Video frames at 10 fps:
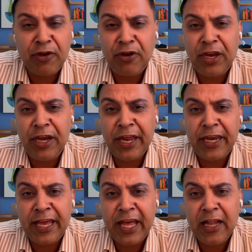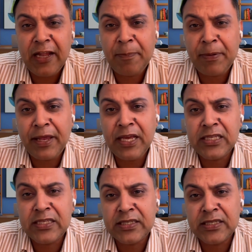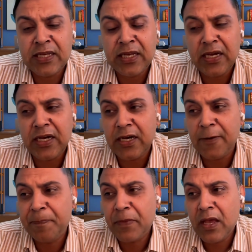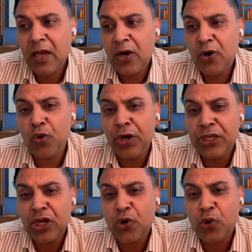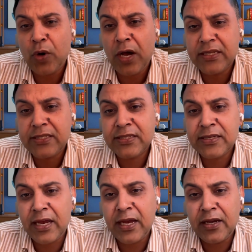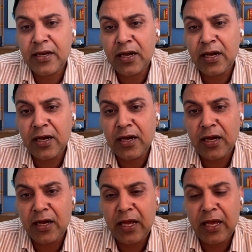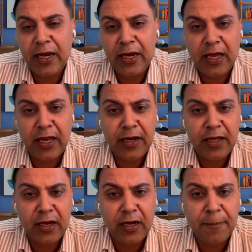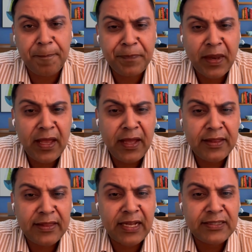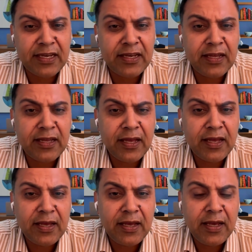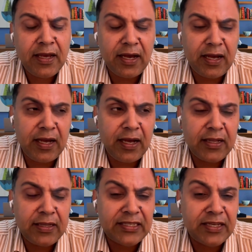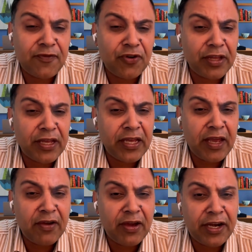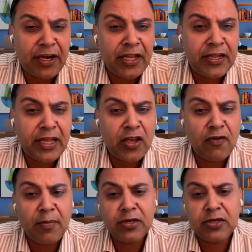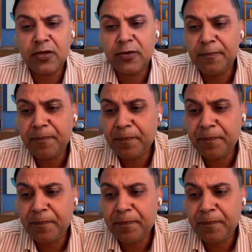if you need any help, please do reach out to us, right? And that's it. That's it for today. Have a good day. Thank you very much.